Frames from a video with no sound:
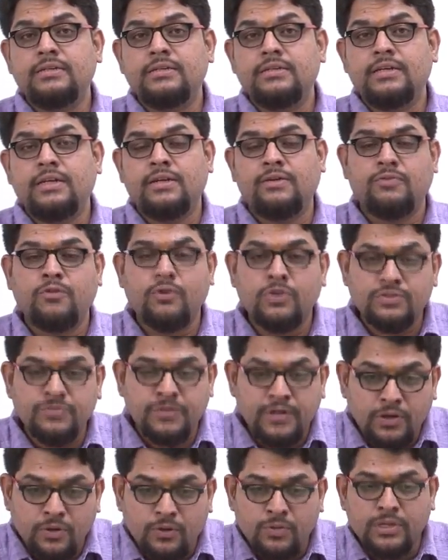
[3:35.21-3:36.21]
And of course, we
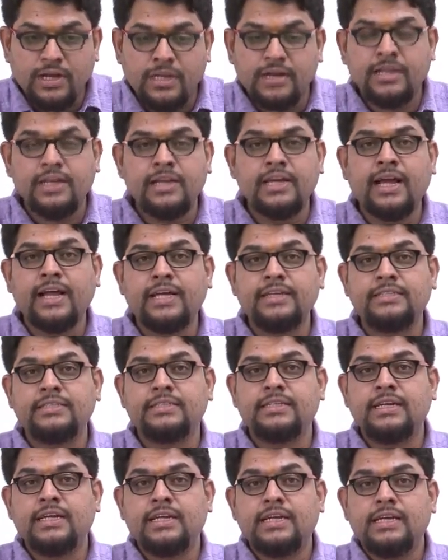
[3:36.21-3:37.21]
know that he has
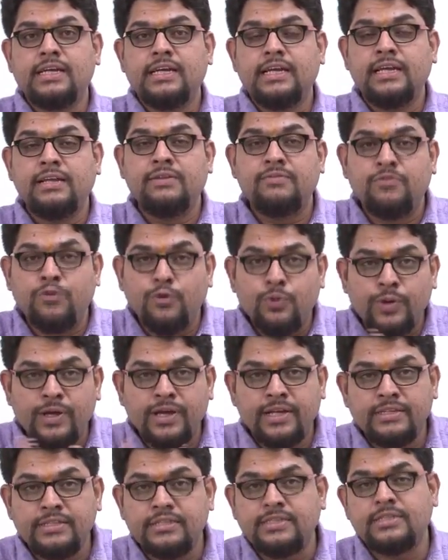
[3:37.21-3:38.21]

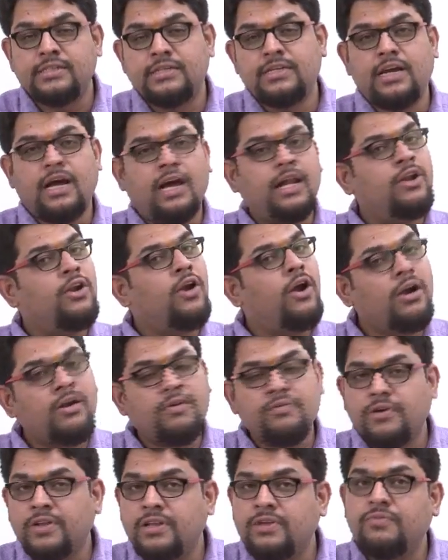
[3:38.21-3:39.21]
influenced a lot of
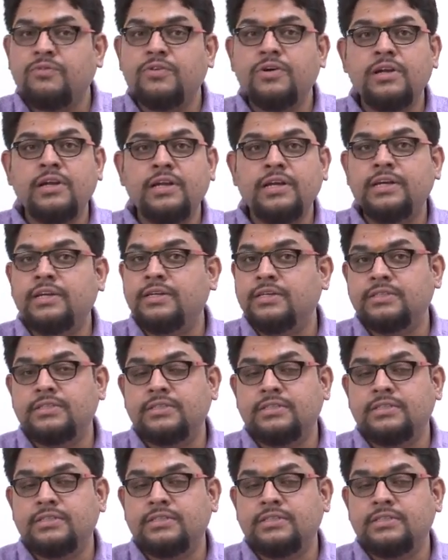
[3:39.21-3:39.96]
other world leaders,